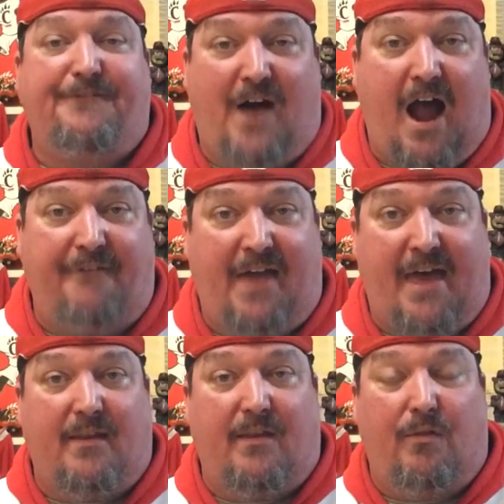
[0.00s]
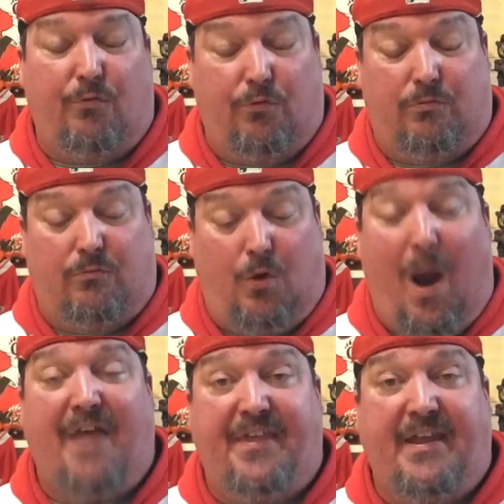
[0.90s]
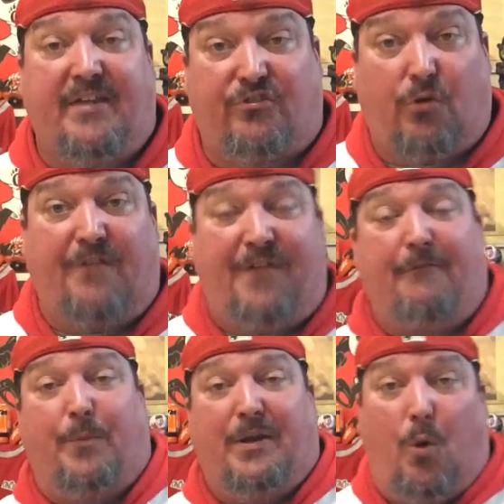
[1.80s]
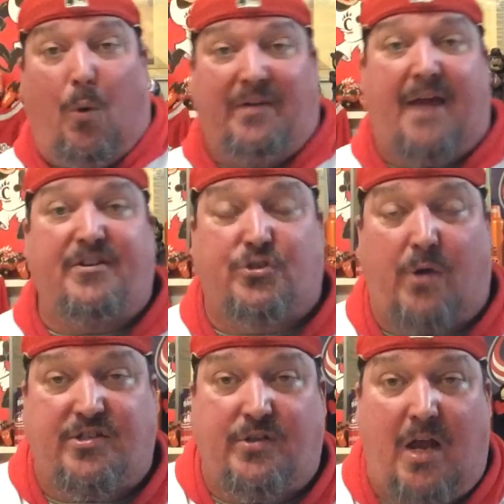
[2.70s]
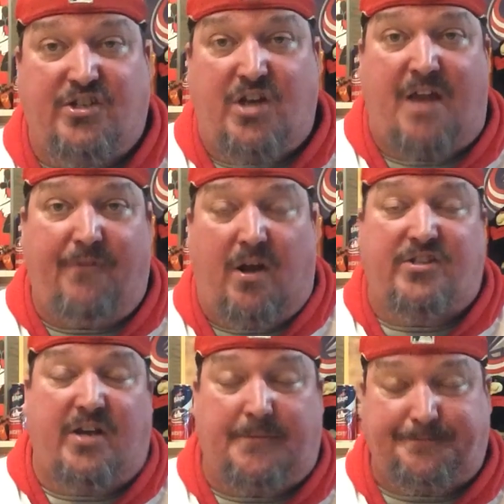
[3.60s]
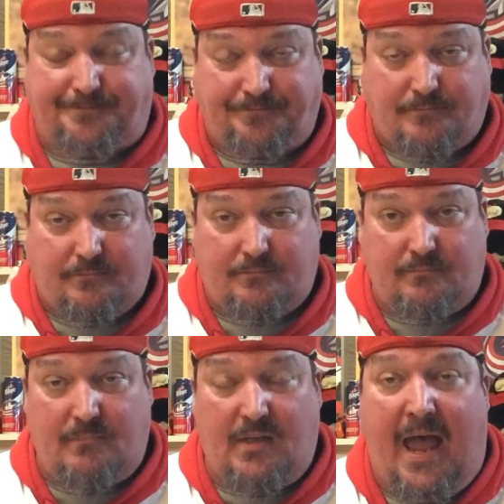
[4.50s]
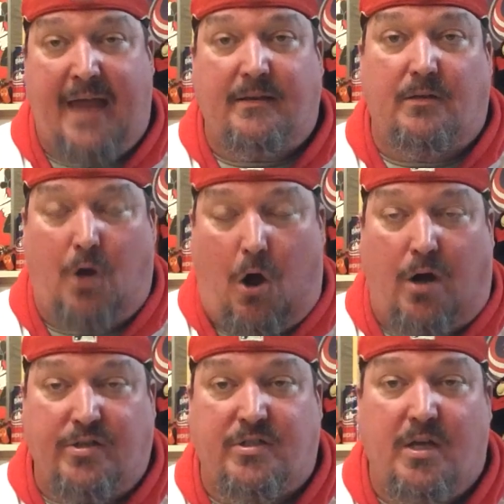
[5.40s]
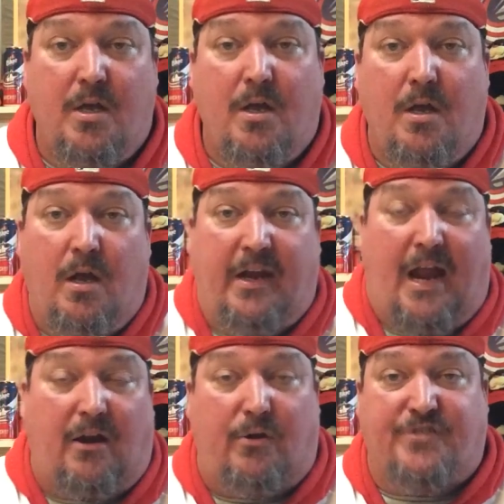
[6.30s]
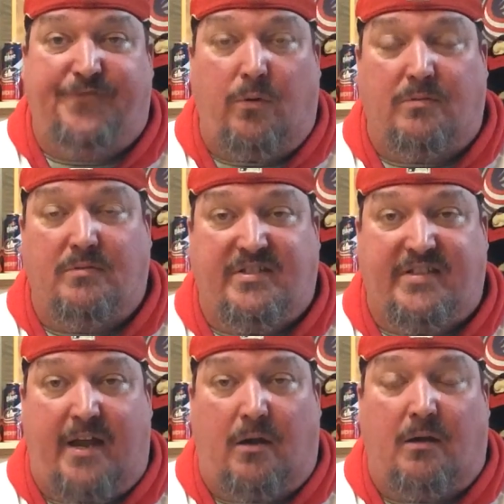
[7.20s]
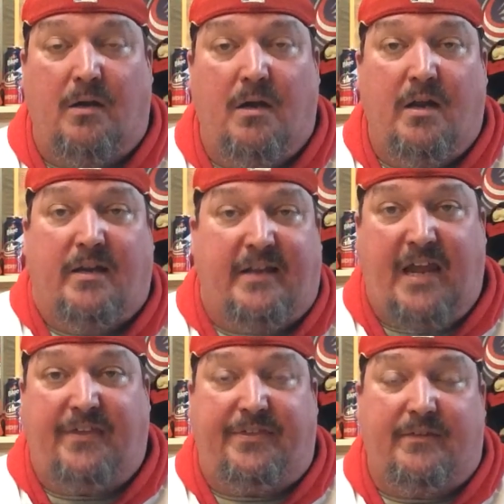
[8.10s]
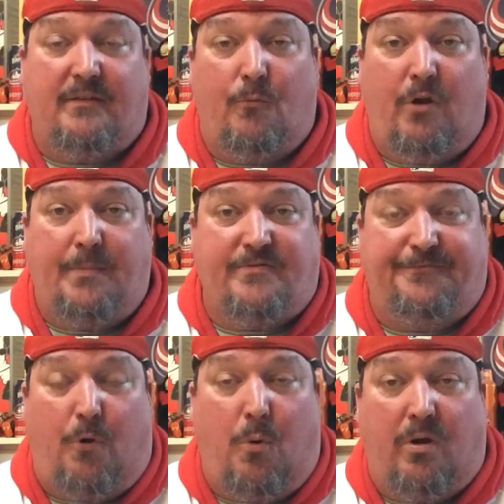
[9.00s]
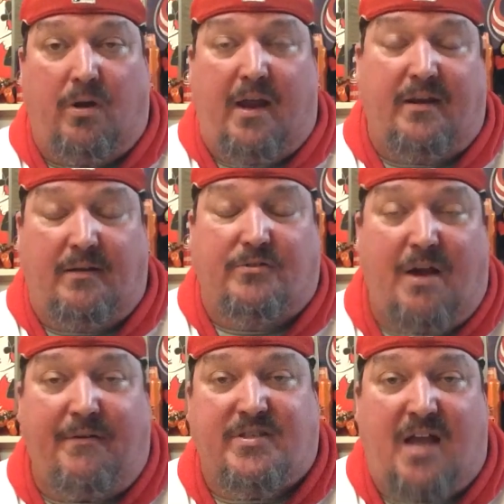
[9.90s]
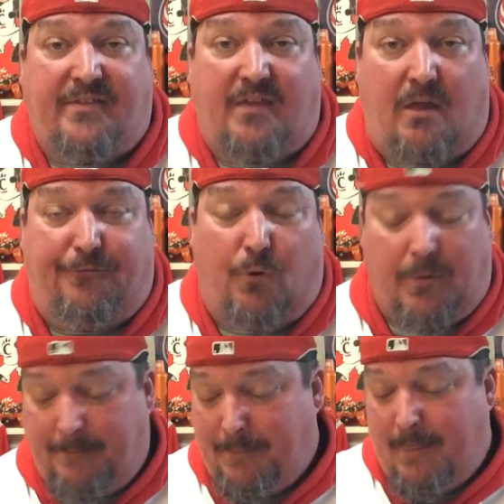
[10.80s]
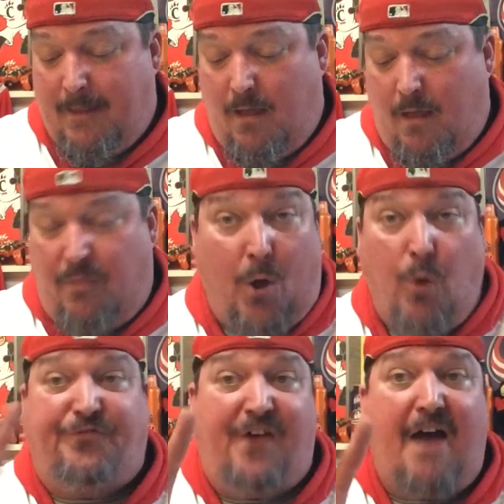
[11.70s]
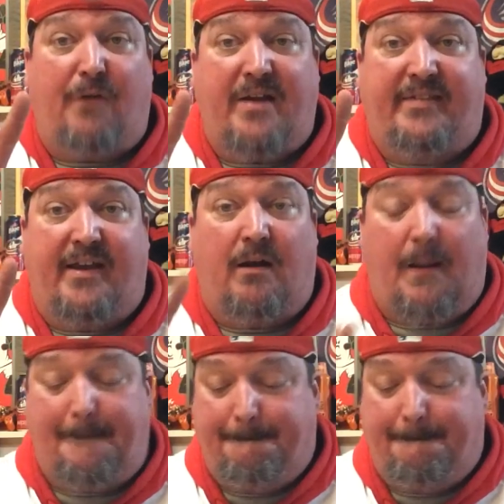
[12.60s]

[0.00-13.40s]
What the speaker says: five, who I think is starting five going to be going down the stretch. You had Javon and Jaron at guards. You got Chris Vogt, center. Keith Williams, forward, and Trayvon Scott, the other forward. Those five right there,